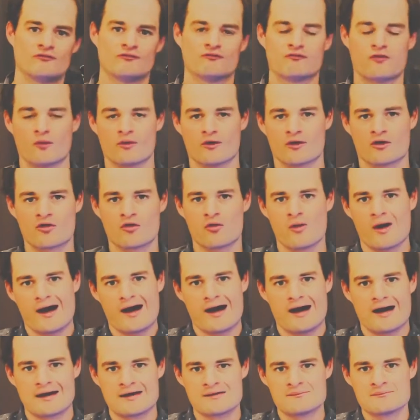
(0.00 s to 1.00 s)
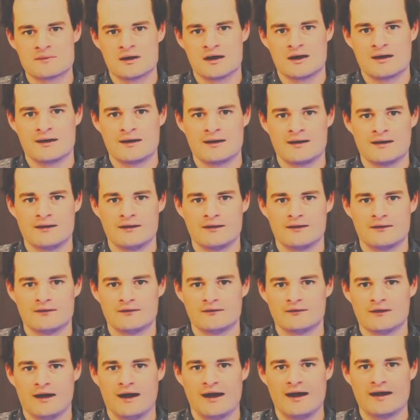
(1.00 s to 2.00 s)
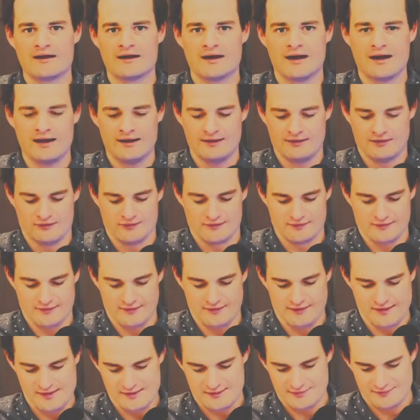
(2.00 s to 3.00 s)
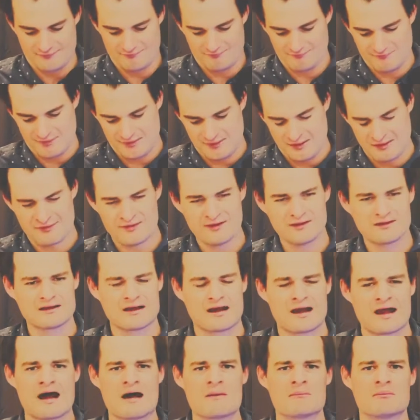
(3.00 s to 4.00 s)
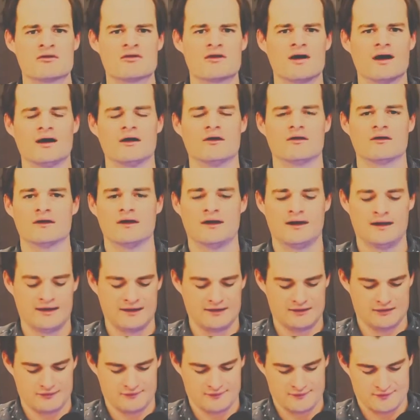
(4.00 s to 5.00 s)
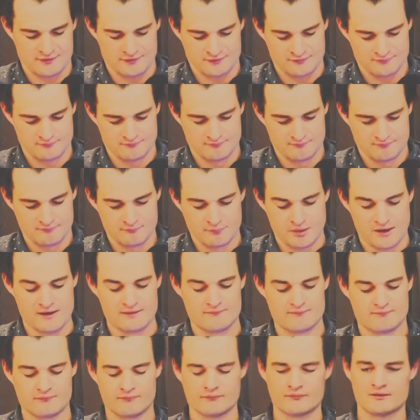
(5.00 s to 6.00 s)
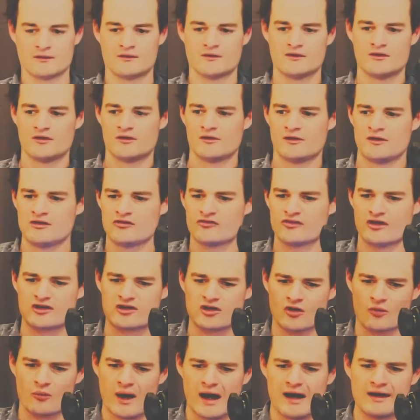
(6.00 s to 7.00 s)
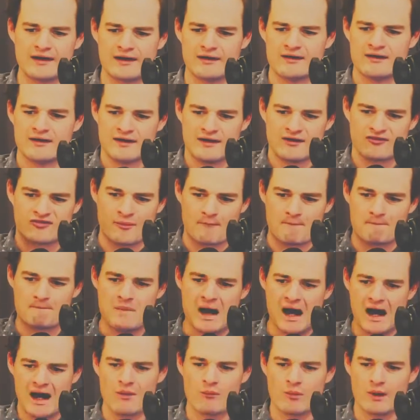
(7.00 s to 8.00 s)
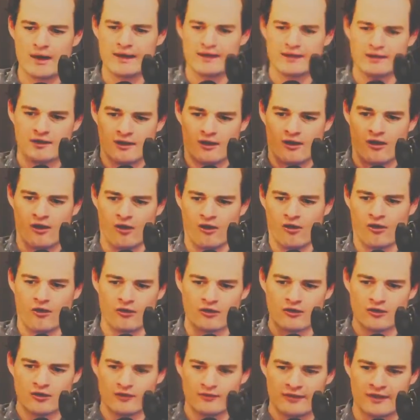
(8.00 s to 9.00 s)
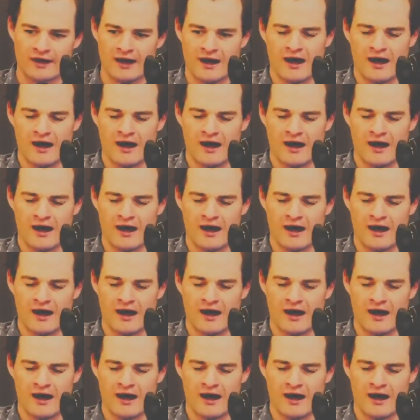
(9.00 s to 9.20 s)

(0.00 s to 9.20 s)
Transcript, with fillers: for a crime. I, I, I don't I think that happened. I don't. I don't know. But he's like, Uriah, it's my way or the